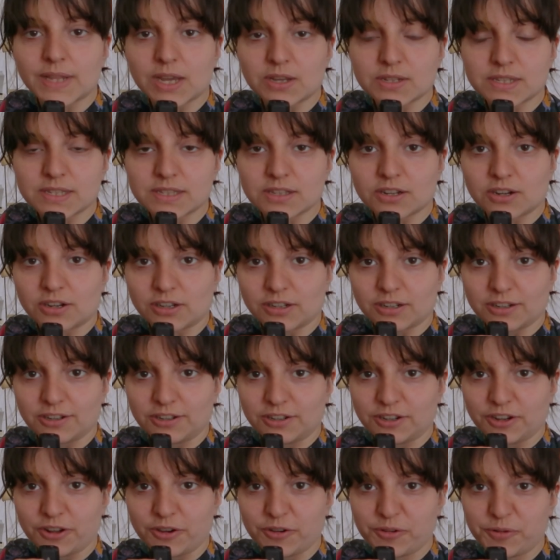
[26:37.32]
Now it's
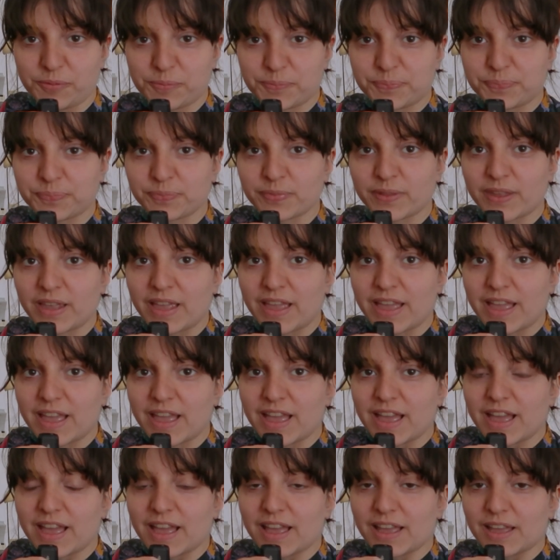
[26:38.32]
darker, no?
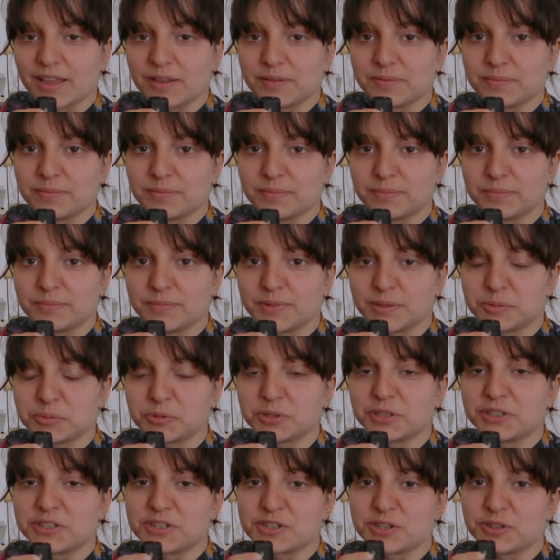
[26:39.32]
I'm
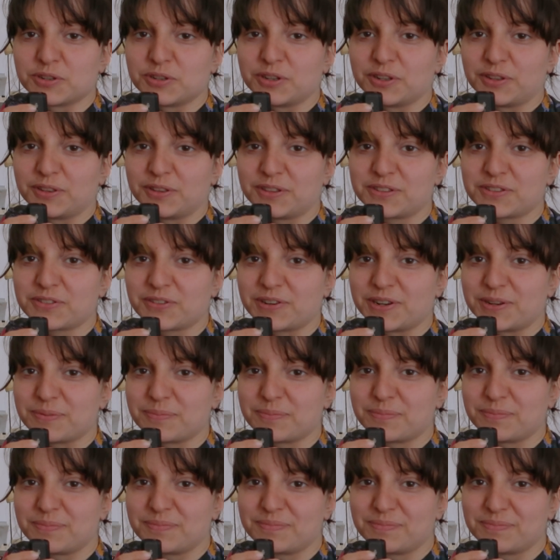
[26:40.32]
gonna show it on the
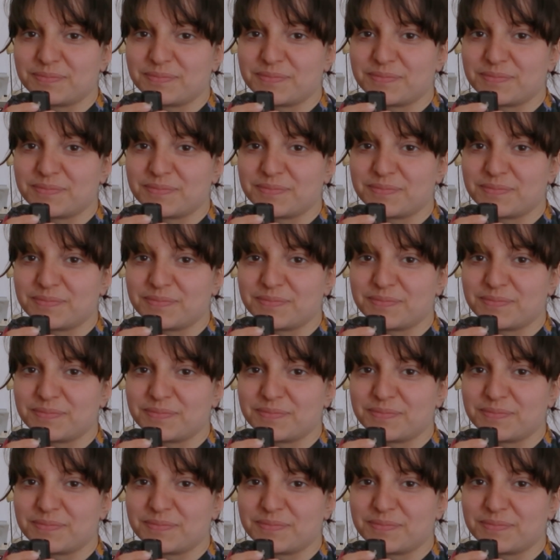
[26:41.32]
screen.